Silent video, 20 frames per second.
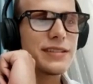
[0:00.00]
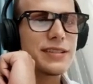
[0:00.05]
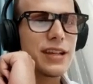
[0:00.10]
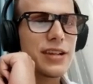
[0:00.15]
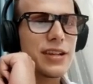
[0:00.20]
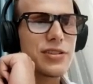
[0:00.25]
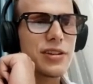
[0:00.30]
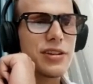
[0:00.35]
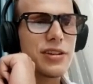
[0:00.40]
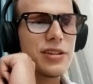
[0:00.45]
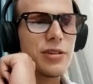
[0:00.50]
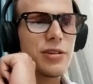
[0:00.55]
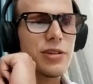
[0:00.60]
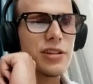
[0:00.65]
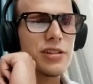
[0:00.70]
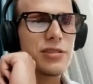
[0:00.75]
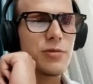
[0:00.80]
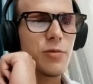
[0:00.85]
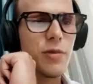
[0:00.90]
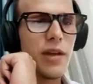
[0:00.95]
sexual energy
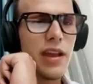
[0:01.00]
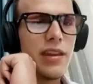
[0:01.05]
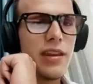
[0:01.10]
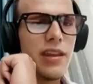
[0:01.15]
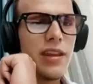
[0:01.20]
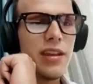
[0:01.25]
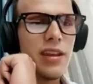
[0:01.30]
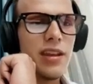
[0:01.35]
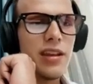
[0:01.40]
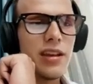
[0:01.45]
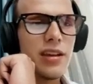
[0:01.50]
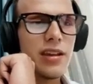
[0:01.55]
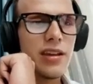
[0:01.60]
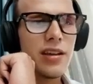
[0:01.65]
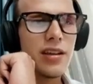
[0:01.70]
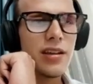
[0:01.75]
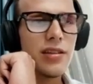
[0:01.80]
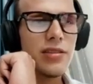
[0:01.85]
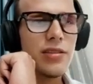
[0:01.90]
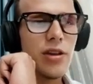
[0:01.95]
is waning,
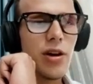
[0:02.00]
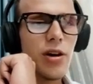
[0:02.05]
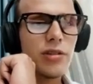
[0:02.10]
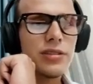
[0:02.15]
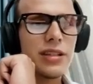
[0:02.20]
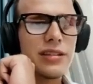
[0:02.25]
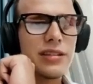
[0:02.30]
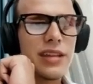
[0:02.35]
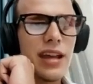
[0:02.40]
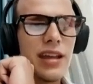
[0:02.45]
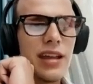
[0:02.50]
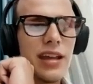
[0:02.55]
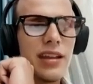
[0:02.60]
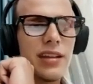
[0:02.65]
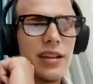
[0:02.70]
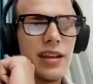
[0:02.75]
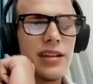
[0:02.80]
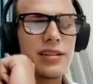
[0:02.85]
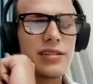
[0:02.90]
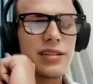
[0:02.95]
know that death
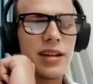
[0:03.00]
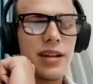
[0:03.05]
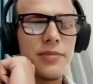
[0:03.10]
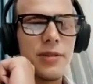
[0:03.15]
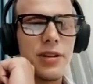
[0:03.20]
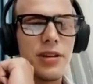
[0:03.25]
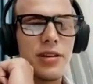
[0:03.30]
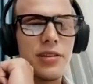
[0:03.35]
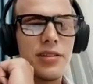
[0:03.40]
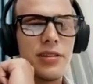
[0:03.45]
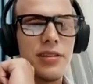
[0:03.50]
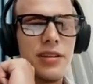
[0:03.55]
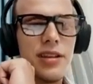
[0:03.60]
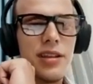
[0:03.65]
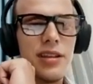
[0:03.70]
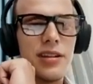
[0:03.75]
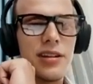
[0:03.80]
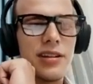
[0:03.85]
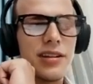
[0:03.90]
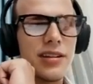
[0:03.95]
is coming
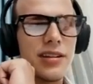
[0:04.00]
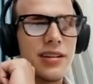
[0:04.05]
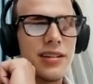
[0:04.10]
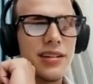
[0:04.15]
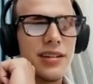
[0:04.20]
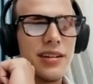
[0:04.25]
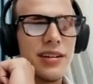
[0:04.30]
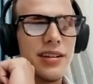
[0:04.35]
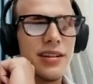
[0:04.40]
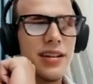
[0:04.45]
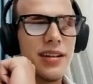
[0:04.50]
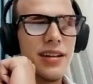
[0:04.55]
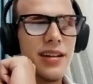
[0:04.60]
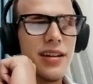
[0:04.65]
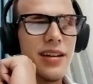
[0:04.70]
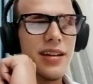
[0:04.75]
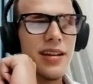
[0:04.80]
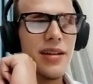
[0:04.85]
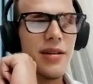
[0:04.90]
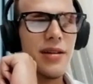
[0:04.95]
near.
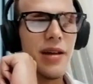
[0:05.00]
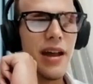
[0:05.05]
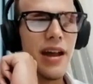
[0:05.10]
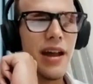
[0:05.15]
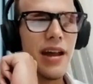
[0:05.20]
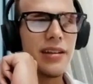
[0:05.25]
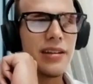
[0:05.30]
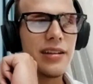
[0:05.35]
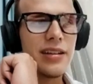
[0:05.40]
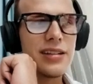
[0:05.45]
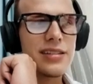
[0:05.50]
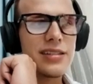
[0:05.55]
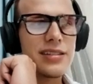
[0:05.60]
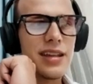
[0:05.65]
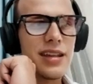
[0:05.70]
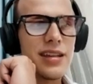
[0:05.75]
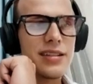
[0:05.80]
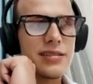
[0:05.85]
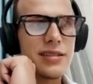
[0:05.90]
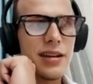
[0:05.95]
And he
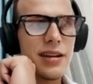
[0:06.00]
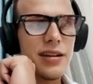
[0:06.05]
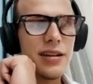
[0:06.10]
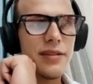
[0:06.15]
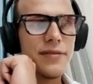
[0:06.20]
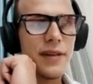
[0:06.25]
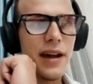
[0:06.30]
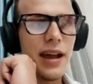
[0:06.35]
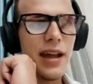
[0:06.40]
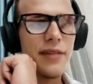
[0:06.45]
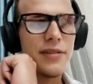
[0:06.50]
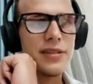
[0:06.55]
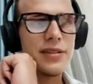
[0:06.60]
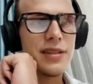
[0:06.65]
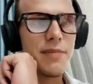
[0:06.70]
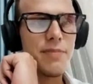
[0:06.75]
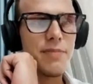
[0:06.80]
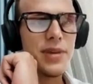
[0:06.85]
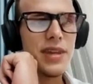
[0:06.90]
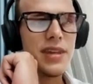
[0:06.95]
says 35 is
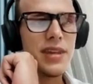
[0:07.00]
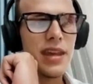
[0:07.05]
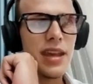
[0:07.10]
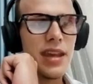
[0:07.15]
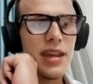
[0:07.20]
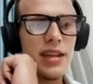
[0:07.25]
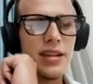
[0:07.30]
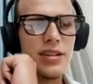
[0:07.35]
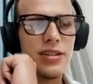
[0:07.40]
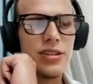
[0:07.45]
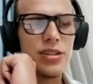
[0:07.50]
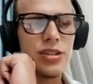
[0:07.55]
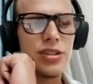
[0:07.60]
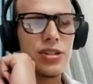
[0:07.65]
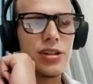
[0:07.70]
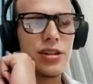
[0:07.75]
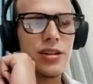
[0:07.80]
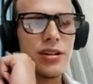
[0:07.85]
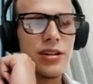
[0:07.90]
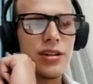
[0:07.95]
the peak
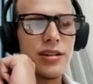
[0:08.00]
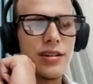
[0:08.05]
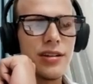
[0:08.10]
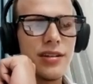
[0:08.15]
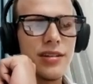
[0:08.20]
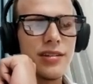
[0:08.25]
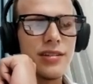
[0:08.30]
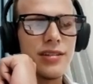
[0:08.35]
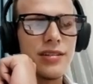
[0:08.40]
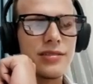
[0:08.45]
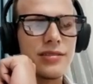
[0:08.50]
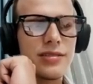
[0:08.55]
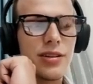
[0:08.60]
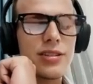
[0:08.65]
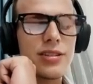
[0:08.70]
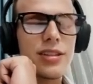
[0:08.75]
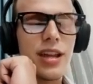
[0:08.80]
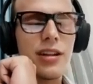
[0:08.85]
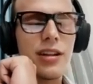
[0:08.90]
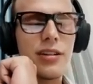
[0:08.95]
age. So
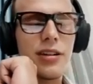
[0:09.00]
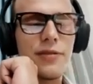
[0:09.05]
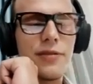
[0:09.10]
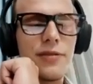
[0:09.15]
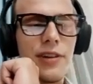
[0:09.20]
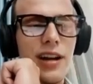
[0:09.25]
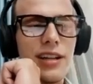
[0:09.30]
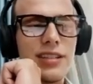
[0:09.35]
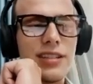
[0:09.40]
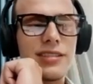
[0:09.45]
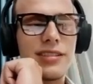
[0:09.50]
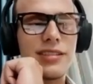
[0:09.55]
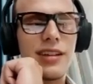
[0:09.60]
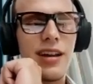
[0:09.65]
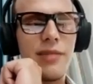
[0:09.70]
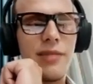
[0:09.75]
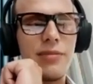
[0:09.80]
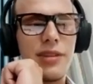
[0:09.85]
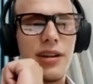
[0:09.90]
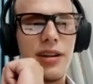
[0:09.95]
it's kind of good for us.
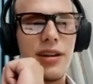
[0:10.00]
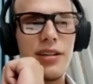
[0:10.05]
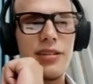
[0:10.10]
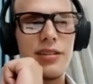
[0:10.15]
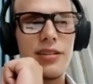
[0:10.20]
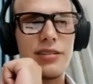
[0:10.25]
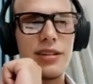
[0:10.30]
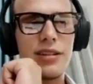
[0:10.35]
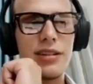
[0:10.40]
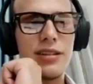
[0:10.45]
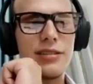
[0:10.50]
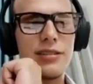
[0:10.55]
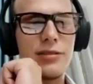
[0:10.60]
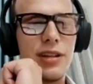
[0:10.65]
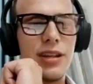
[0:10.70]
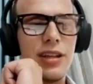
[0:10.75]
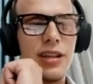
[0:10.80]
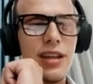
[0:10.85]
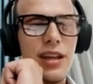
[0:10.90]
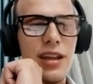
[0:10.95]
I'm 30 or
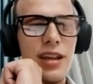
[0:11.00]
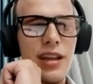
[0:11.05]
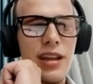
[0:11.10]
33.